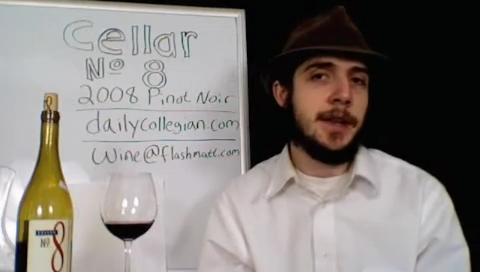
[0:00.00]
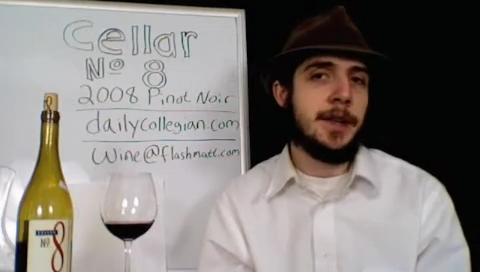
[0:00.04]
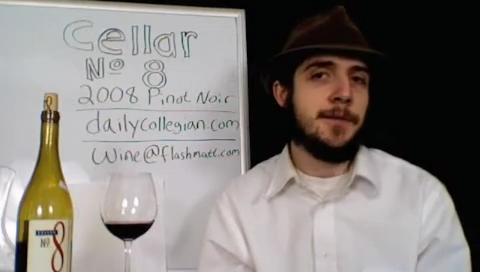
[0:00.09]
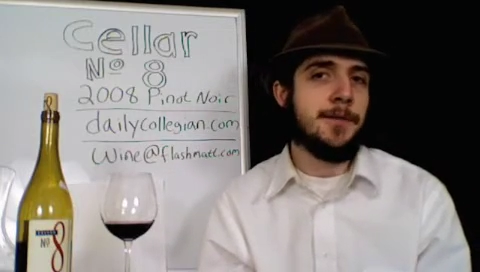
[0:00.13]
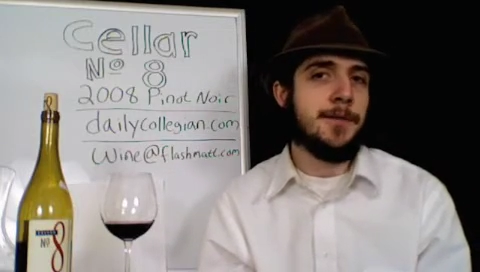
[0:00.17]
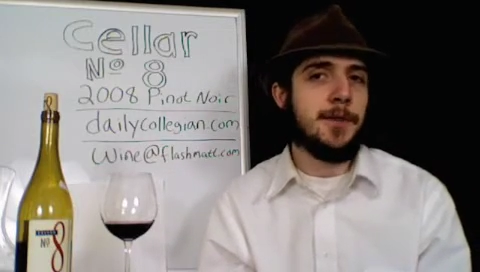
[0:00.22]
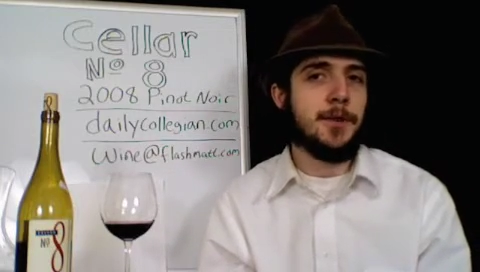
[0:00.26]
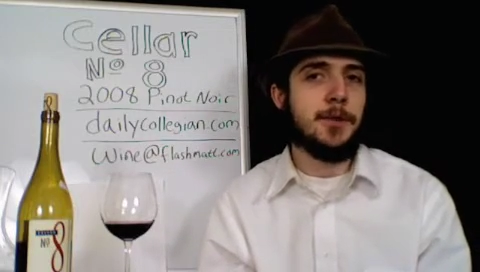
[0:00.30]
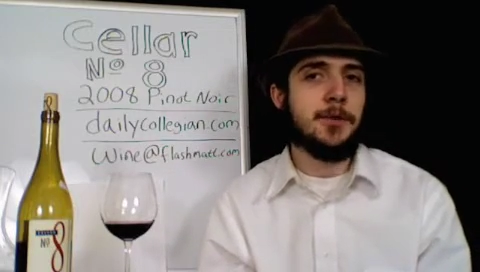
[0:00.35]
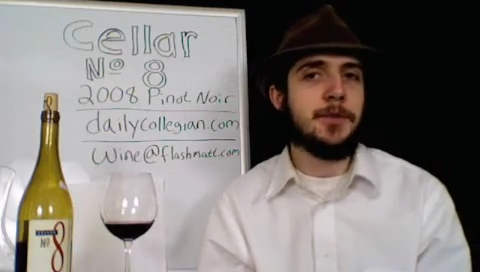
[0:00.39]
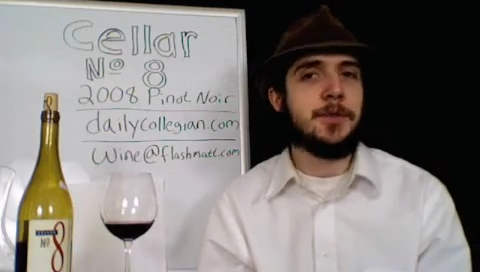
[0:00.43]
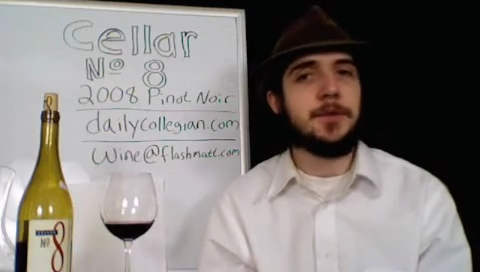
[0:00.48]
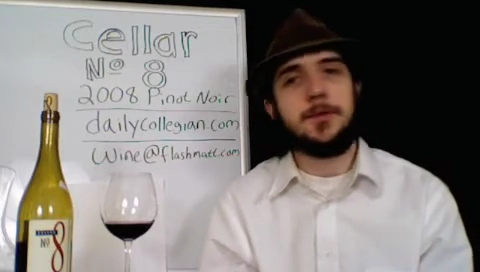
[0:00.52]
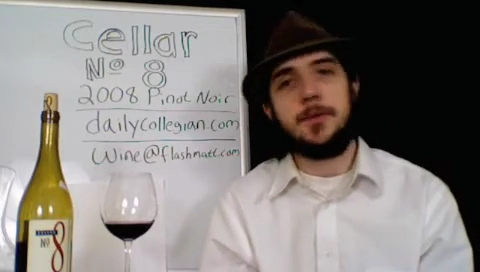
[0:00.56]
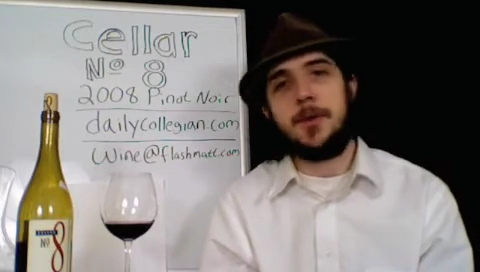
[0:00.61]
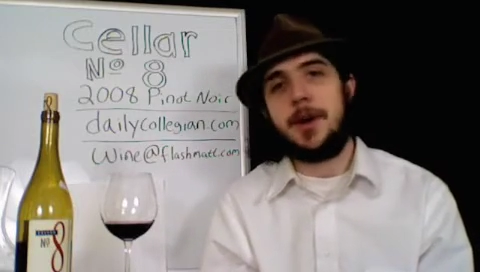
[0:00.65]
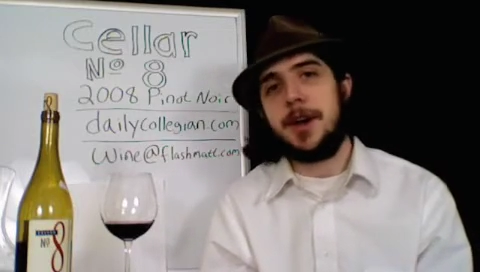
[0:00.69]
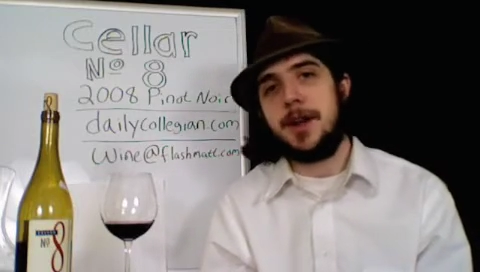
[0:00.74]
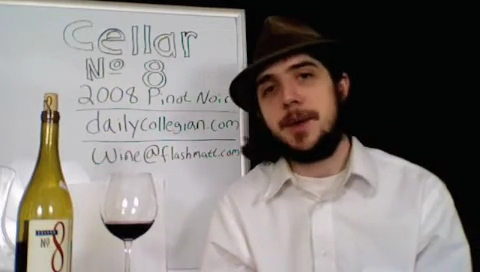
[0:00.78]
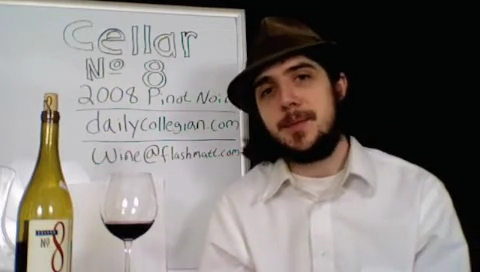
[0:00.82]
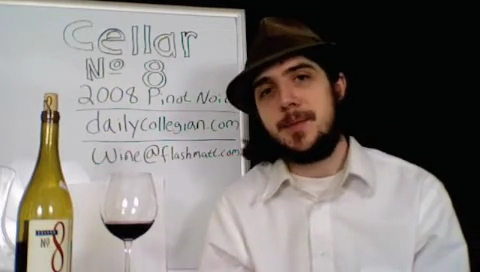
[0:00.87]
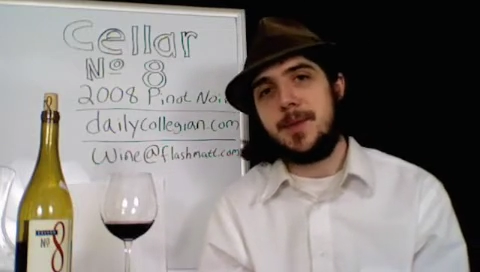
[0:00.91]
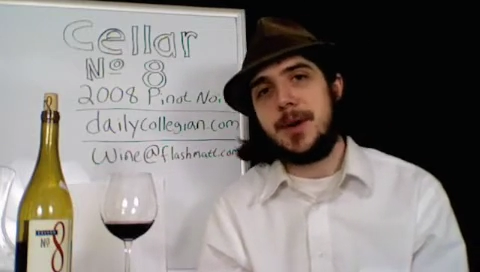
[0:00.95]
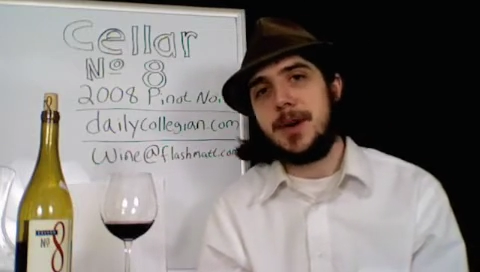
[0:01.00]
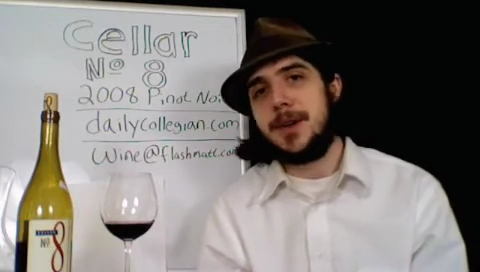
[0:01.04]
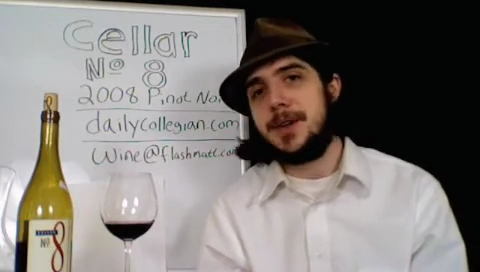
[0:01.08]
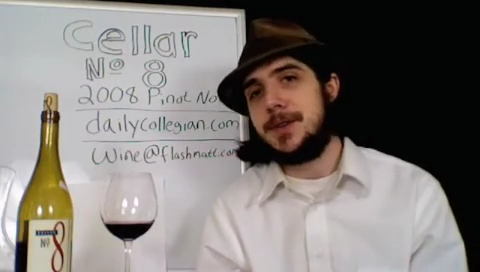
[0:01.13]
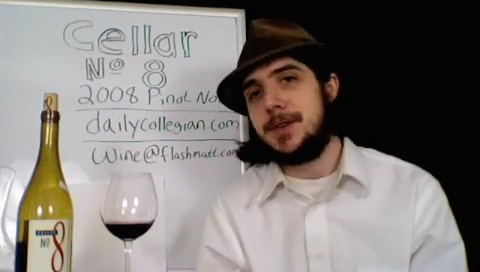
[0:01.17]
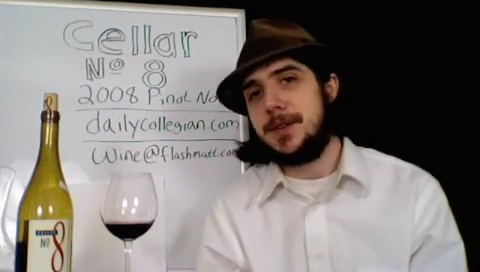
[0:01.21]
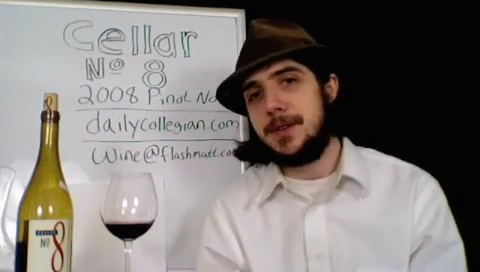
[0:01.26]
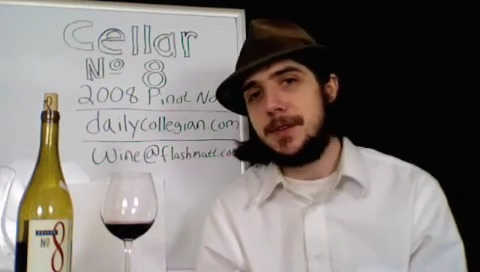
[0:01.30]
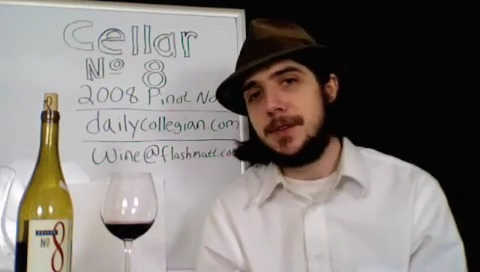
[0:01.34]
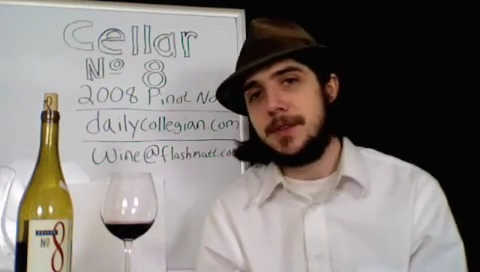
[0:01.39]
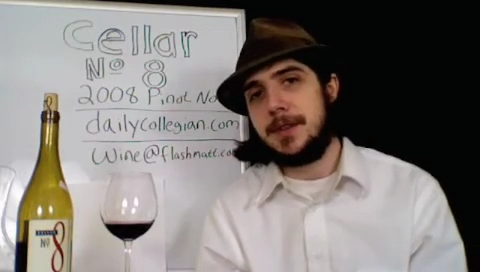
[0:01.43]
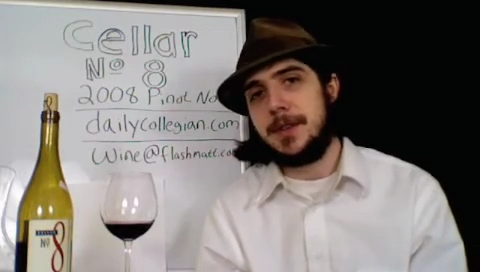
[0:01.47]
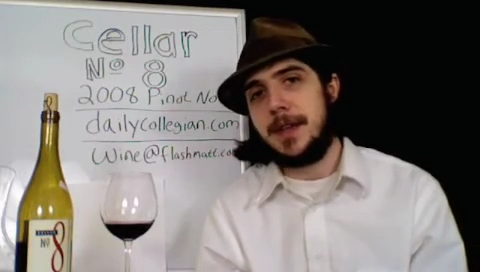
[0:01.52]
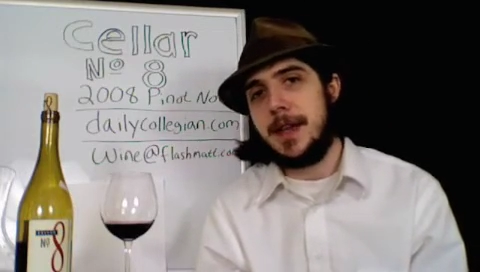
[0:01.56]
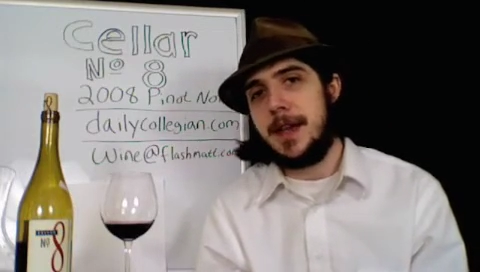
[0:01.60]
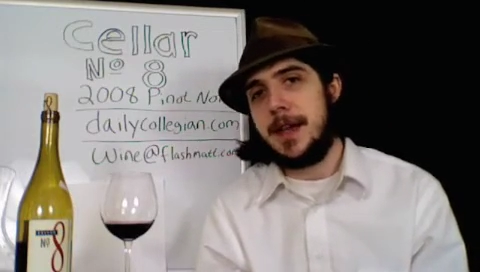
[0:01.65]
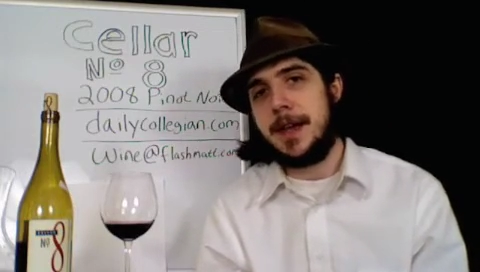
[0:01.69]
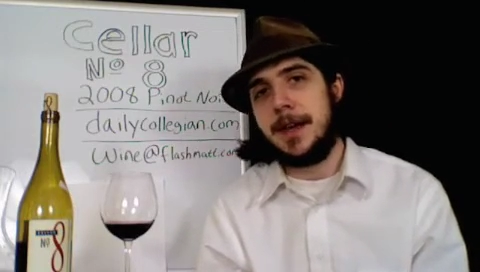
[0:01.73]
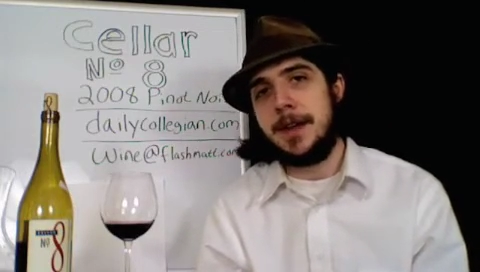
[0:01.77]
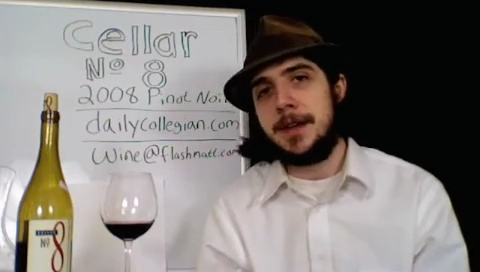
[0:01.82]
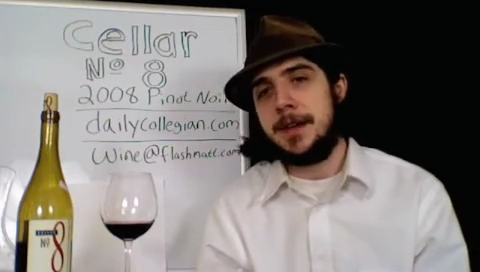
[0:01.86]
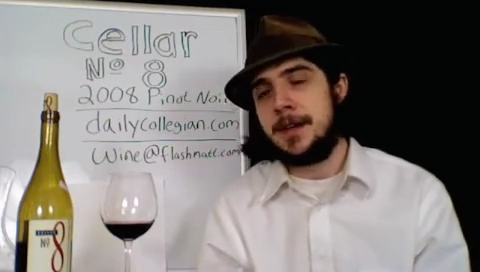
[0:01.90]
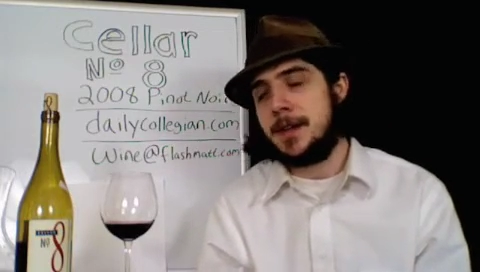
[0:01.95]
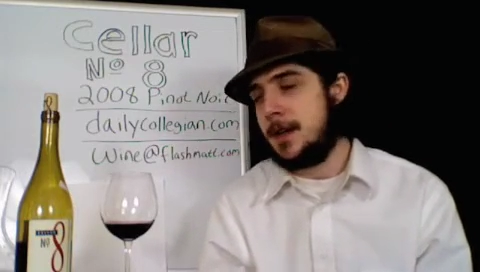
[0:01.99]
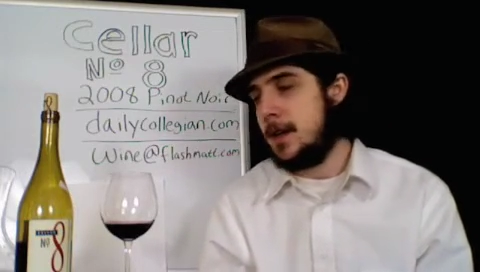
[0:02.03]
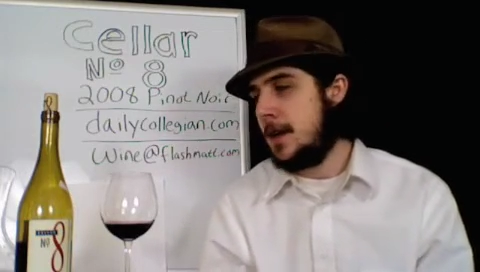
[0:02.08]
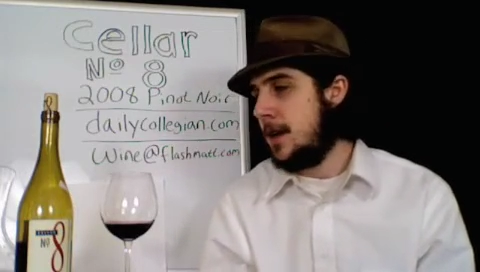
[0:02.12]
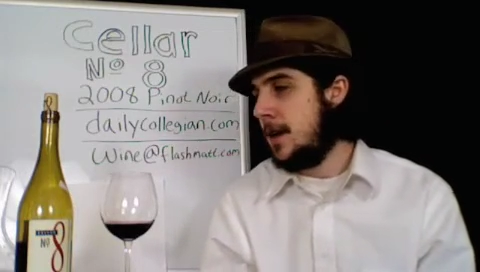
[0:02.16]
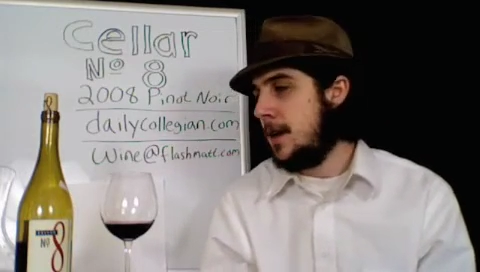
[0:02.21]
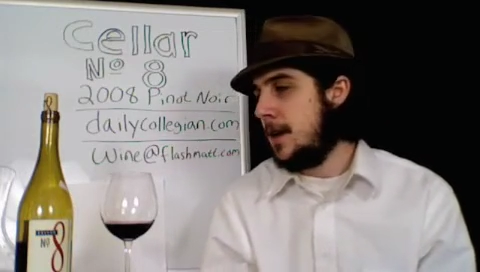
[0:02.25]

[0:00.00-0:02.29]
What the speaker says: influence wine prices, and